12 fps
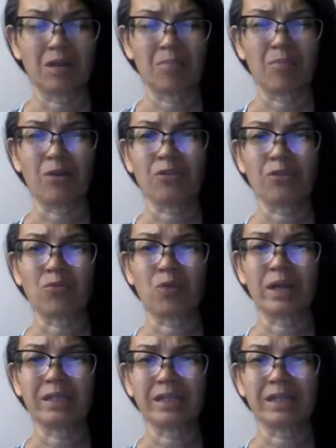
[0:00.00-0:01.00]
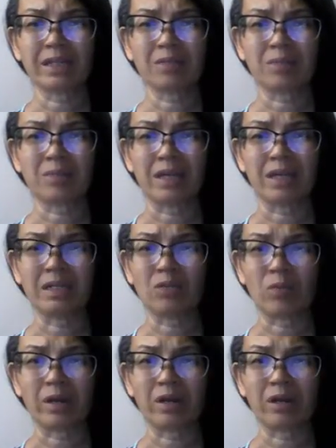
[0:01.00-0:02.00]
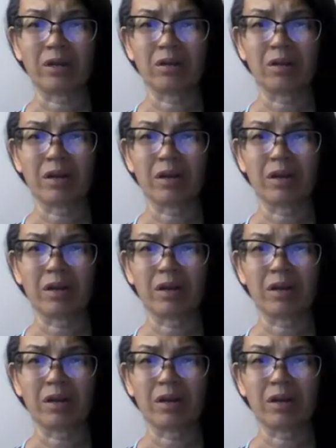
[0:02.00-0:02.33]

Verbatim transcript: Martha White, that could be anywhere.